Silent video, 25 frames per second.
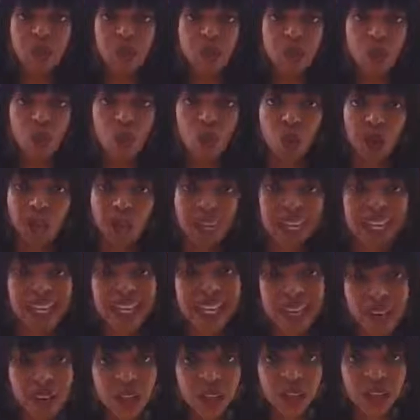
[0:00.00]
that's not working?
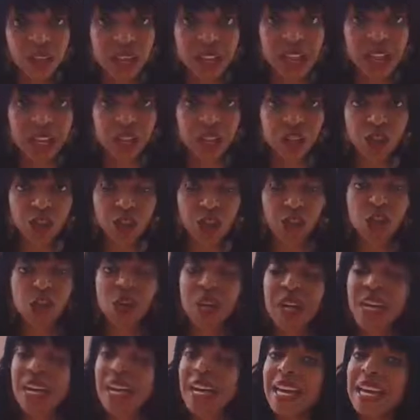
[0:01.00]
Is it financial?
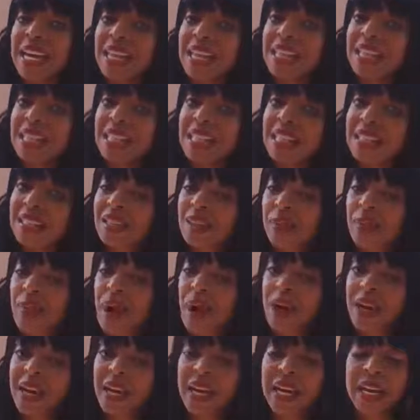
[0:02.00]
Is it the
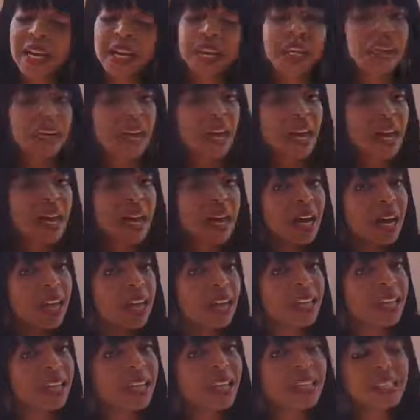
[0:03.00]
market?
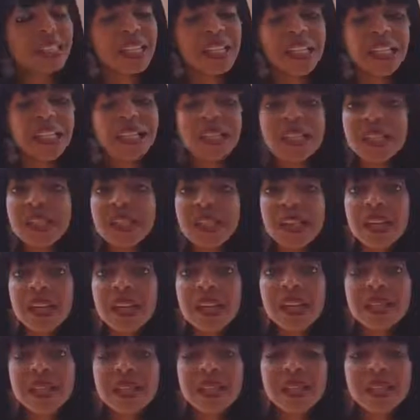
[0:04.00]
Is
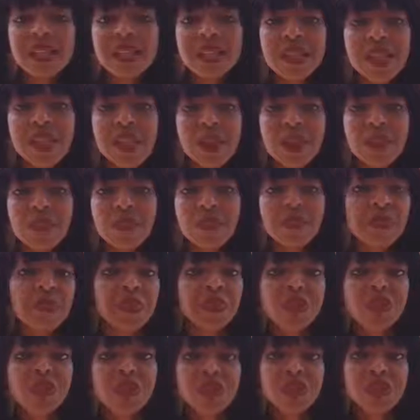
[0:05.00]
it
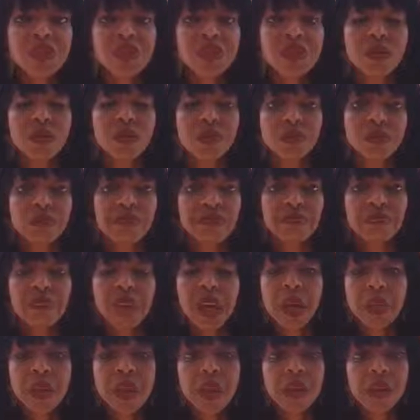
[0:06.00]
just
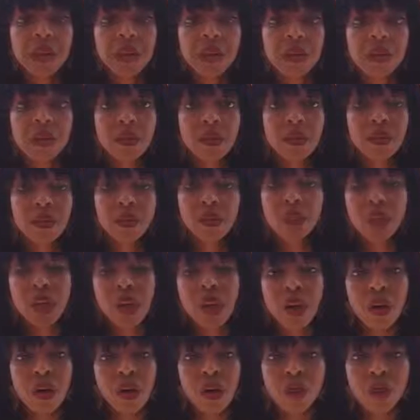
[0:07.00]
maybe 3
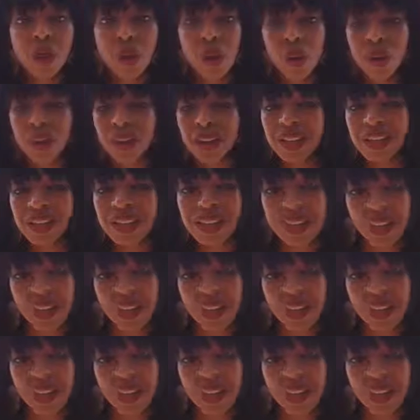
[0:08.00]
are on board and